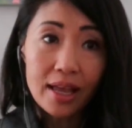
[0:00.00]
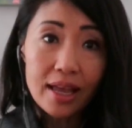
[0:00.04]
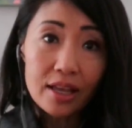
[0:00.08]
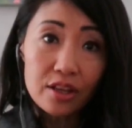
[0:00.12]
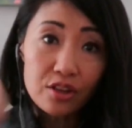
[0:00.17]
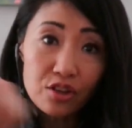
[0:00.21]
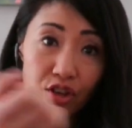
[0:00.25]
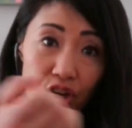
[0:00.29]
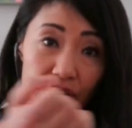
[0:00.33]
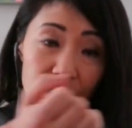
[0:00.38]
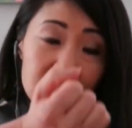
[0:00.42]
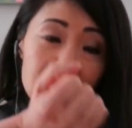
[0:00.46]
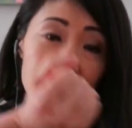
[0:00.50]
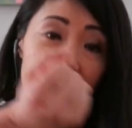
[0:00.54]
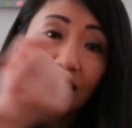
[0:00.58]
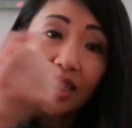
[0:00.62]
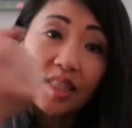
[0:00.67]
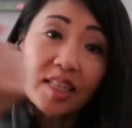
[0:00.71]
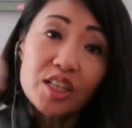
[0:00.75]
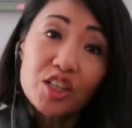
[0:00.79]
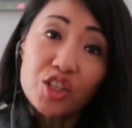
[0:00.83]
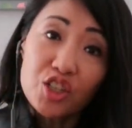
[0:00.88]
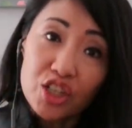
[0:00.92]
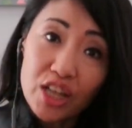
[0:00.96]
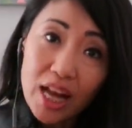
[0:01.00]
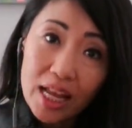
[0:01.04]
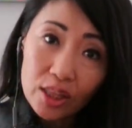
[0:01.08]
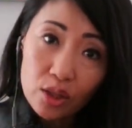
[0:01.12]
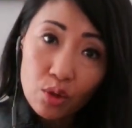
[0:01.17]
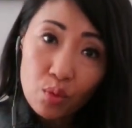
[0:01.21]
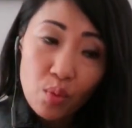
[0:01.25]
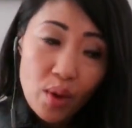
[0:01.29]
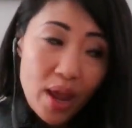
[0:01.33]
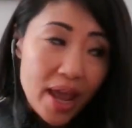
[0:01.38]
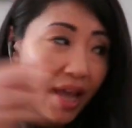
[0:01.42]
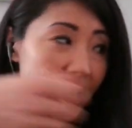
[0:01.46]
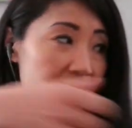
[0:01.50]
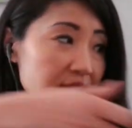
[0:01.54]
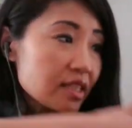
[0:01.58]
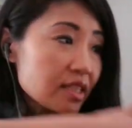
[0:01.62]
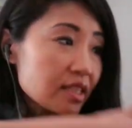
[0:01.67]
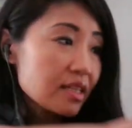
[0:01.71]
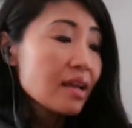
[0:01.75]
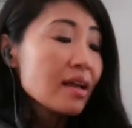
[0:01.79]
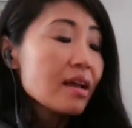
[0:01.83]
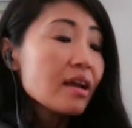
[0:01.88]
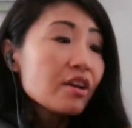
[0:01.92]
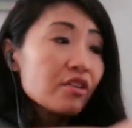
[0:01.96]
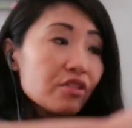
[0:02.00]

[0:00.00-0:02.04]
It's cinched at the waist.